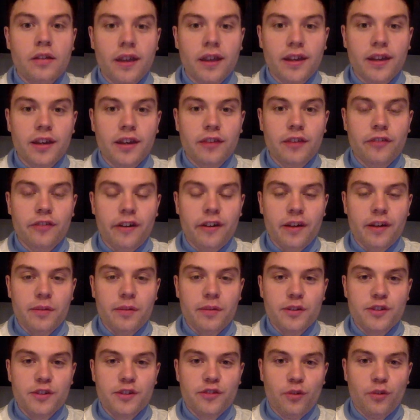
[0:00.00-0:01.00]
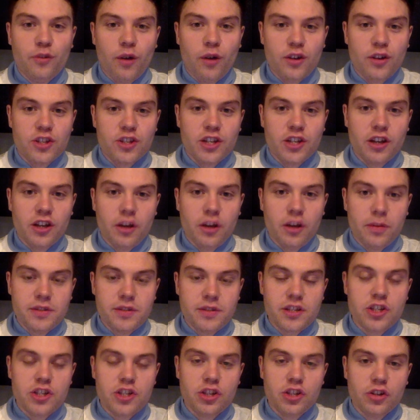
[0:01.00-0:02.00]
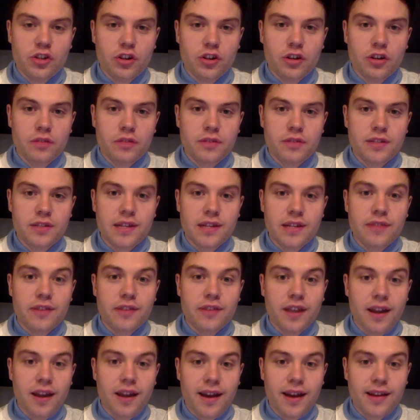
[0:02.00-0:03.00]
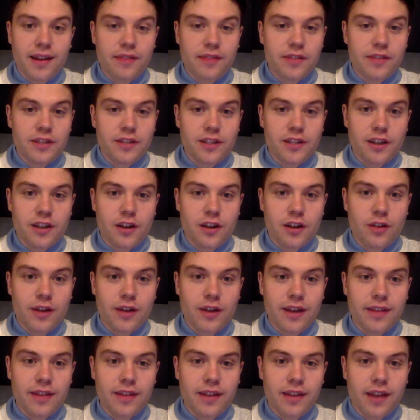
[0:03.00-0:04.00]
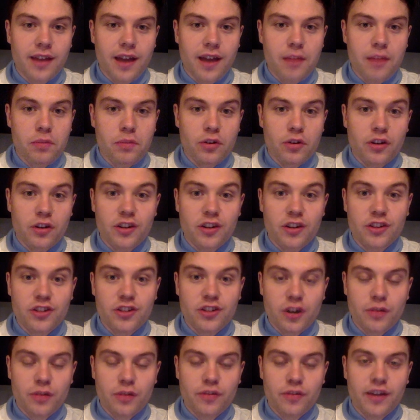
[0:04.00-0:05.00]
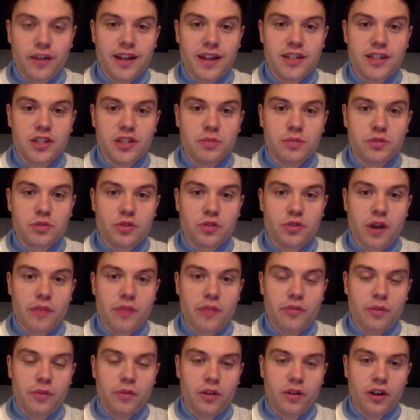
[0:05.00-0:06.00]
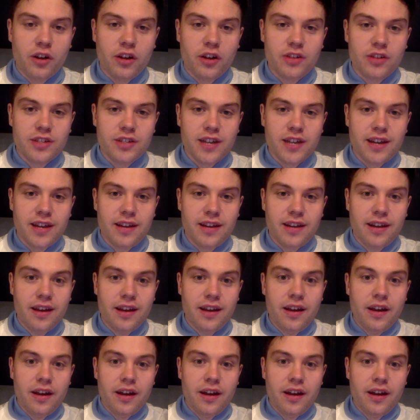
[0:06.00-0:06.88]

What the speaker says: Thank you very much for watching Opposition Uncovered. If you liked the video, hit the like button and don't forget to subscribe for more content.